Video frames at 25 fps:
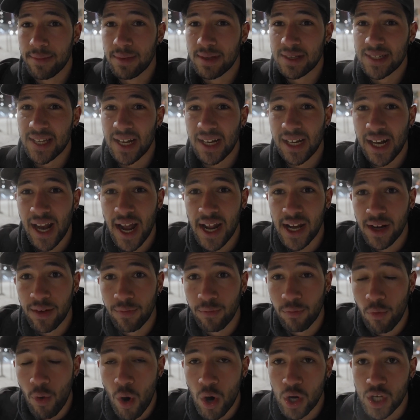the sun kind
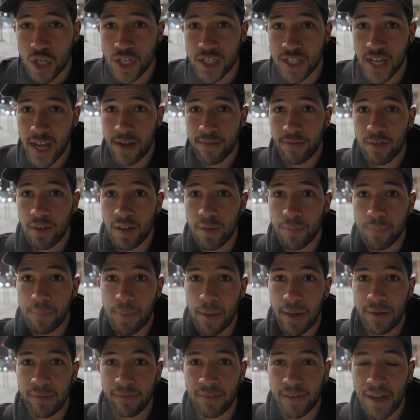of washes every
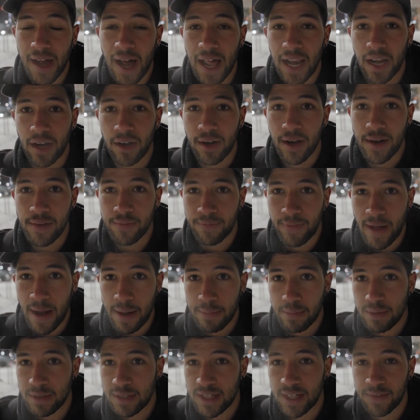bit of color and
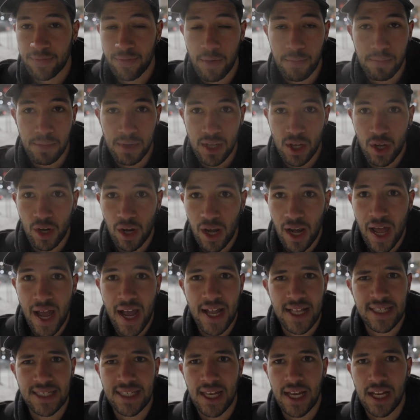vibrancy from neon
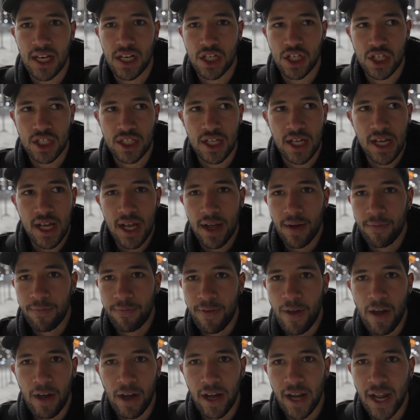lights and just
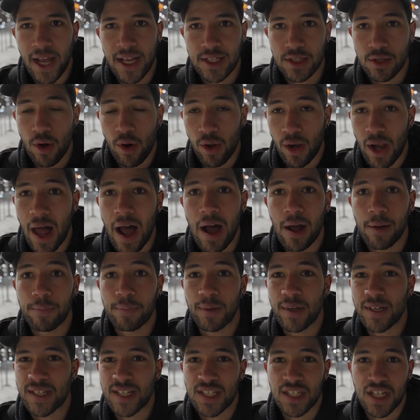fairy lights all out,
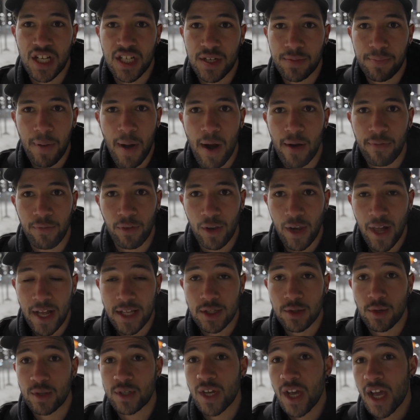because it's such a powerful
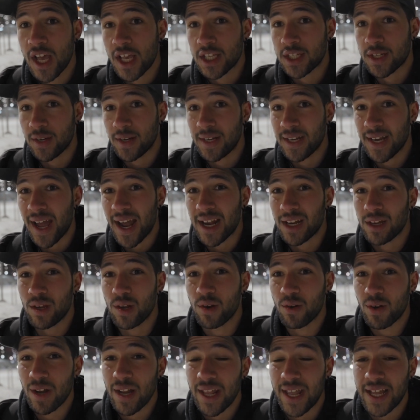light source. So at night
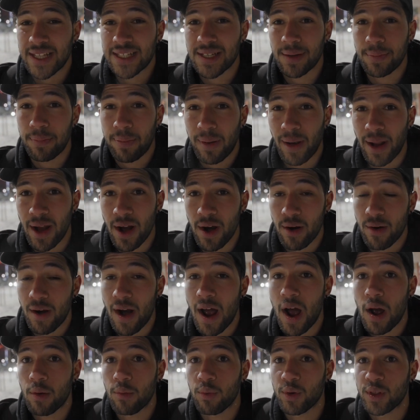you really get to play
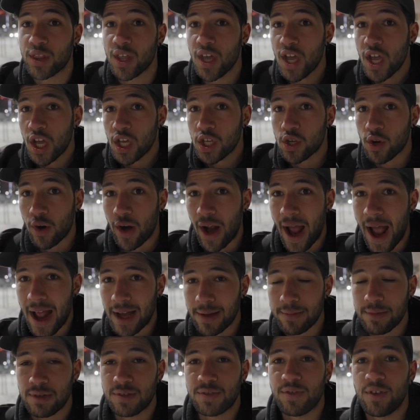around with your
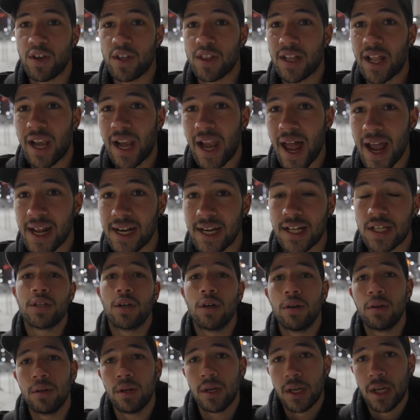atmosphere and the lighting.
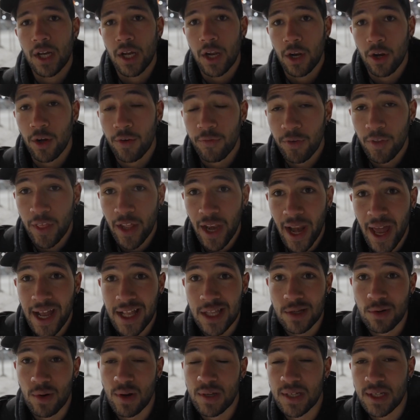So look for the
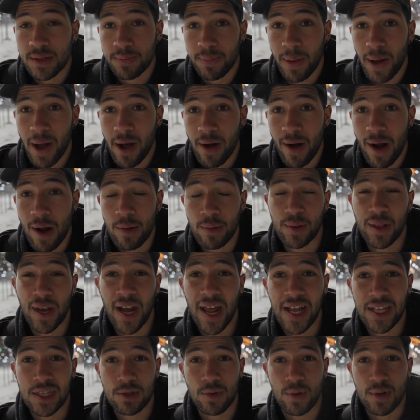light sources, play around with the
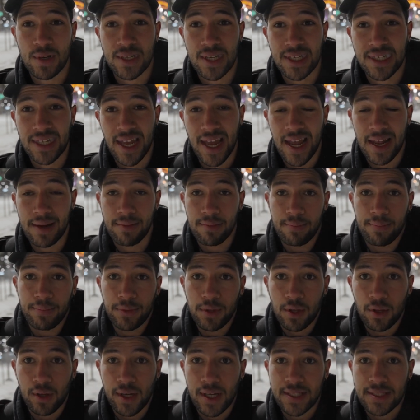light sources, and
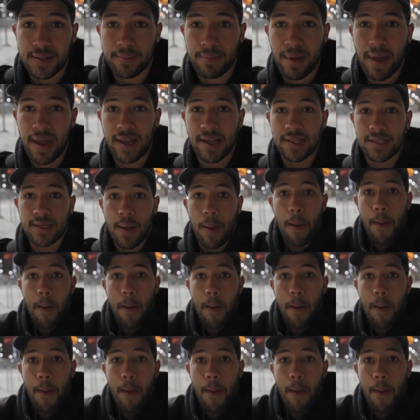you'll get some bangers.